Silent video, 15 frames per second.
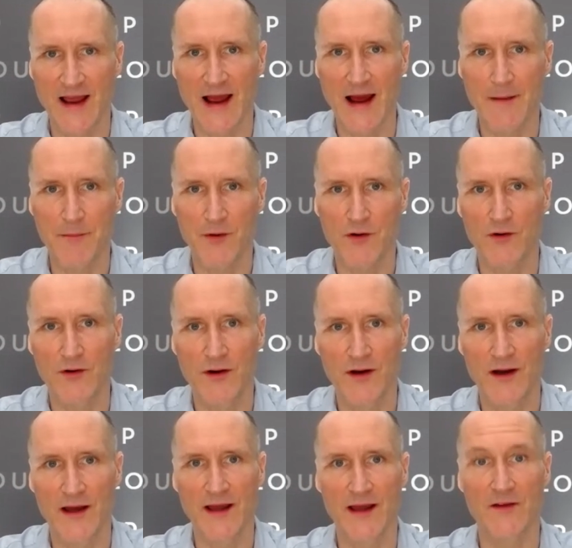Apple
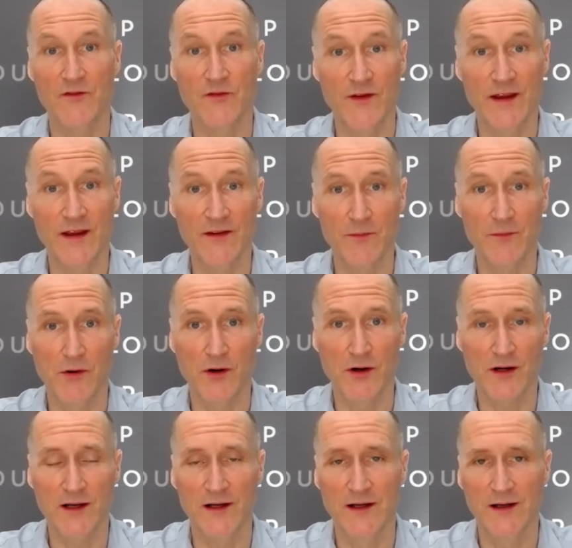and
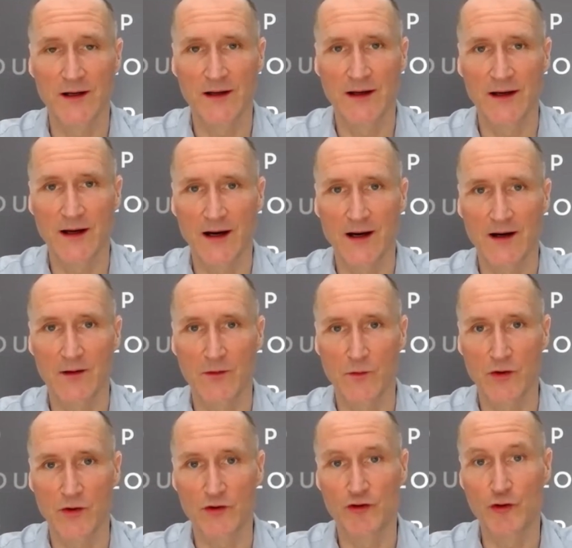Facebook uh,
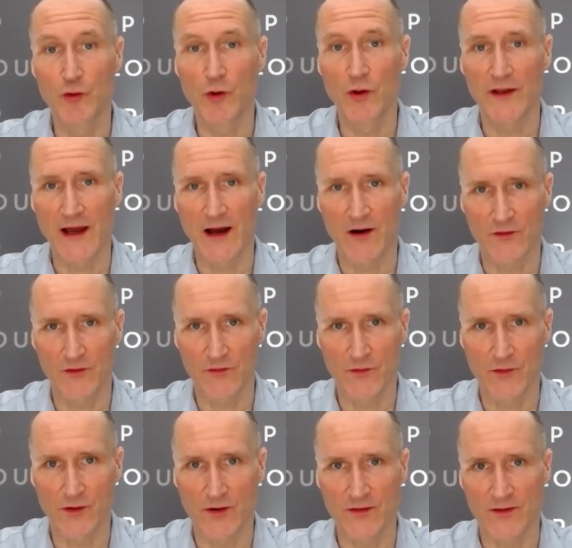we'll duel it out
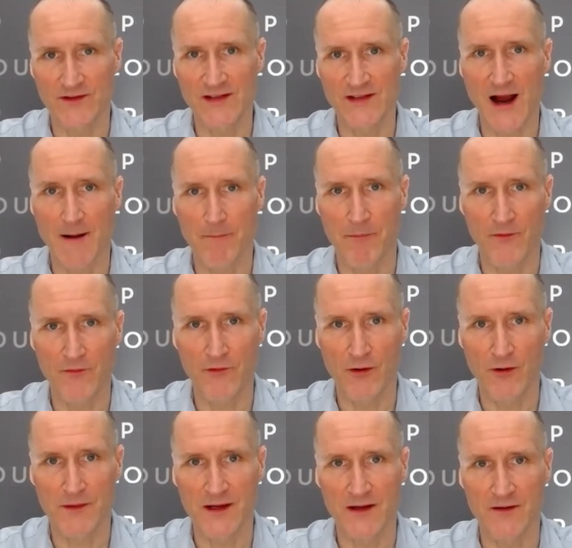for the top
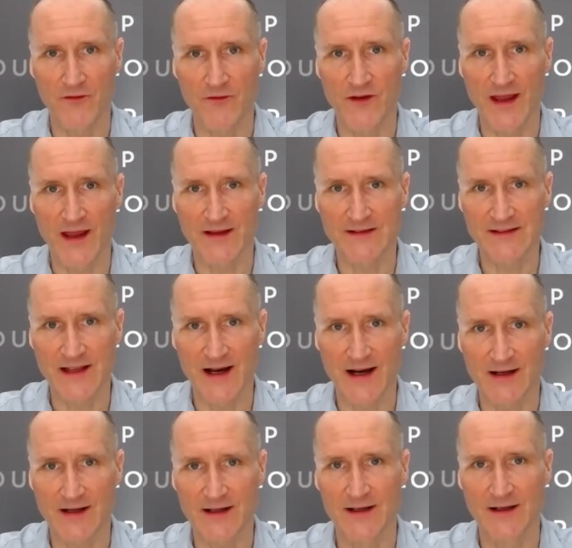performing FANG
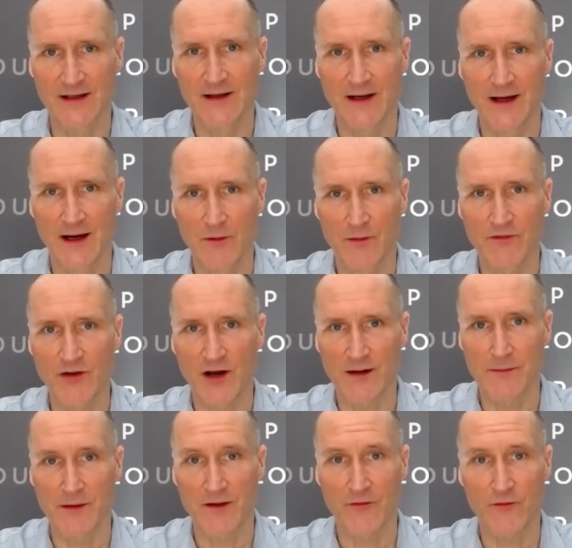stock. Uh, we've talked
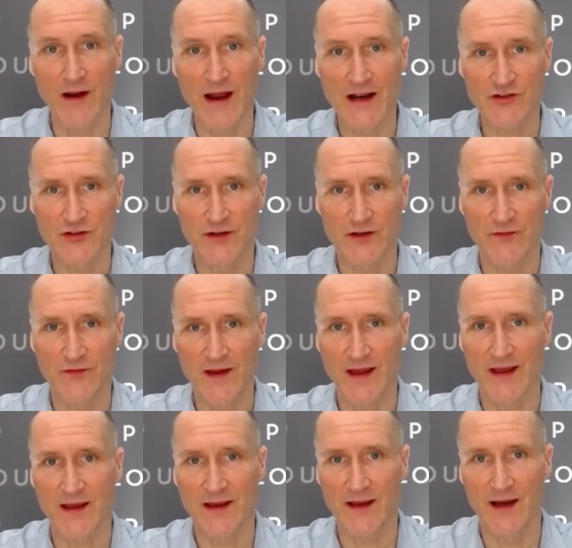about a fracturing of
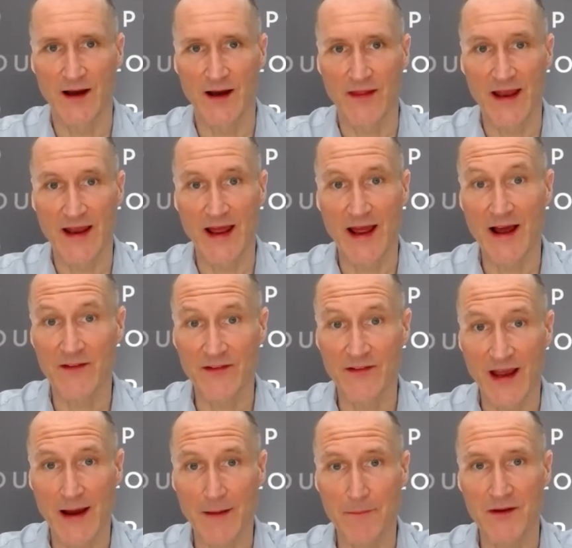FANG. Uh, that has
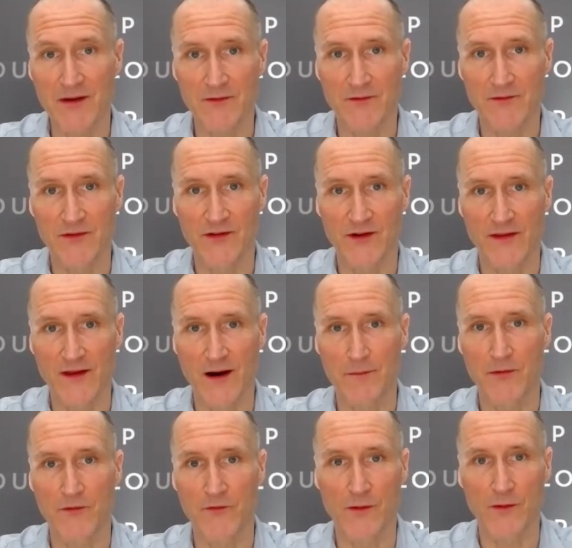happened. We saw the
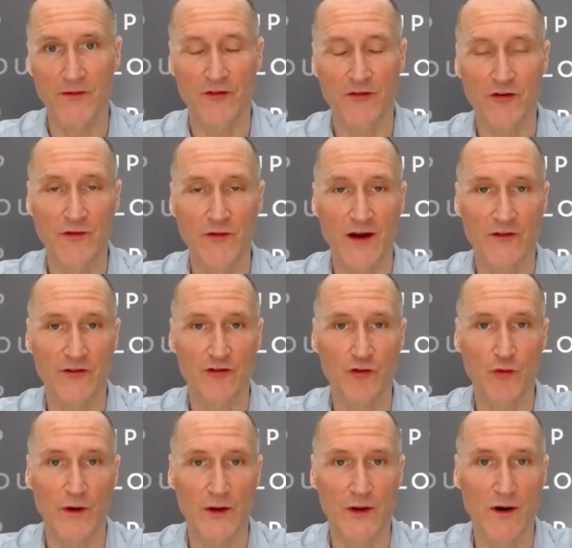outperformance in
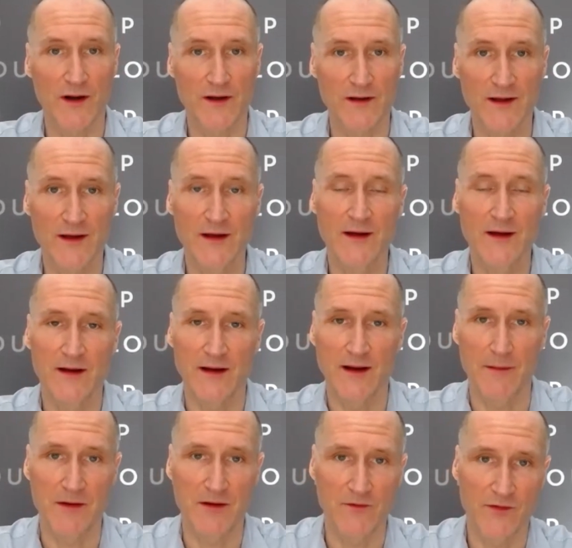2021
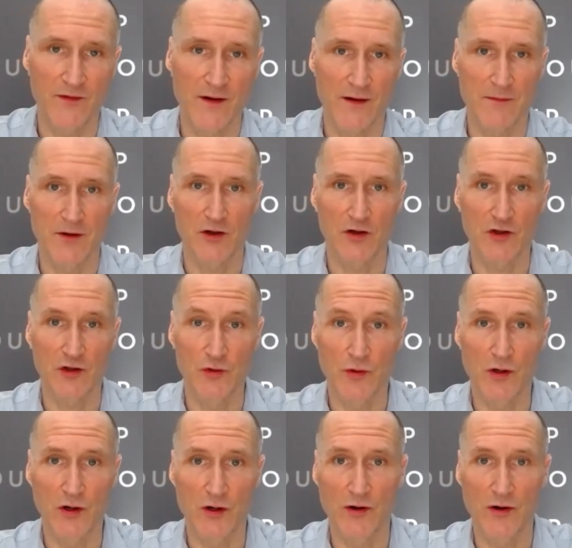coming from
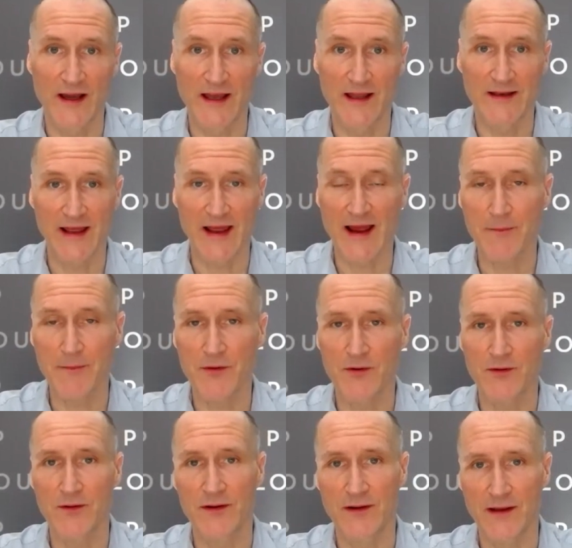Google and
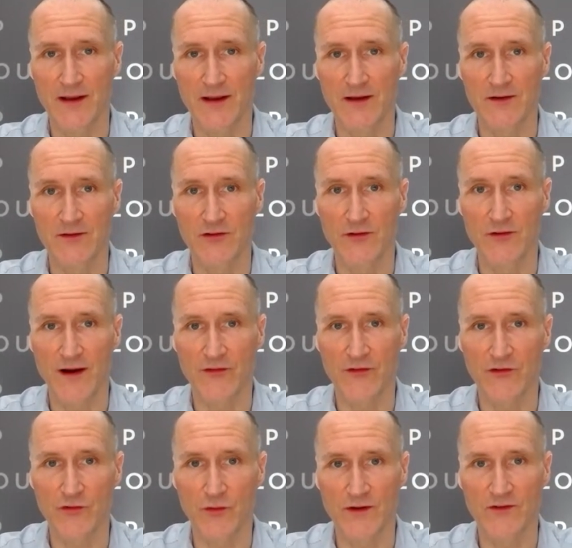Apple. And in
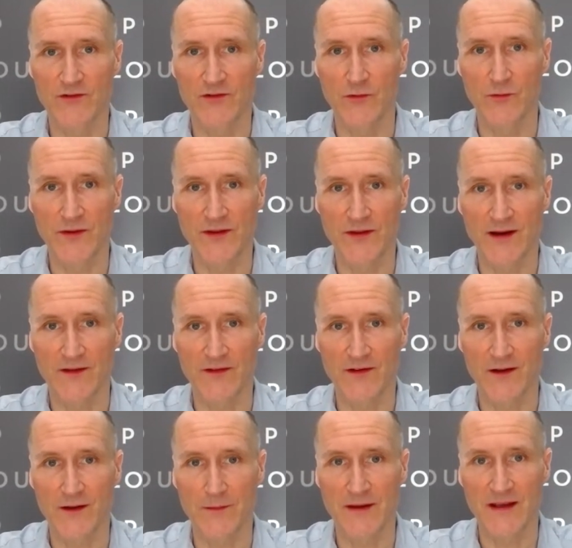2022, we think it's
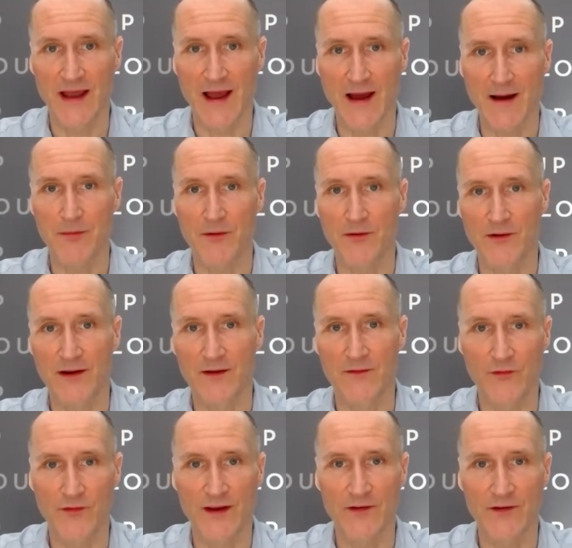going to be Apple and
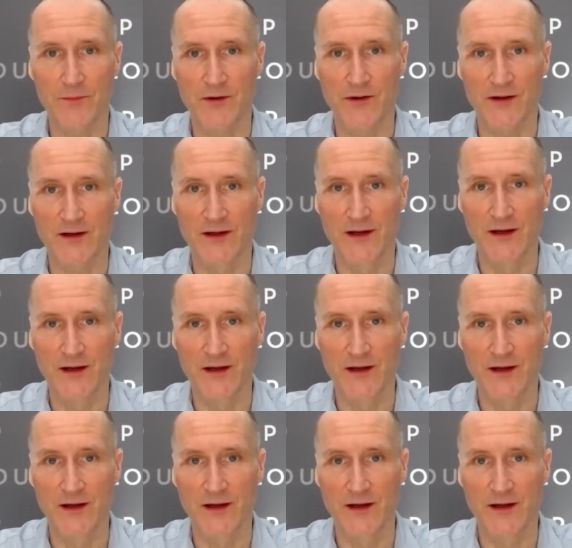Facebook.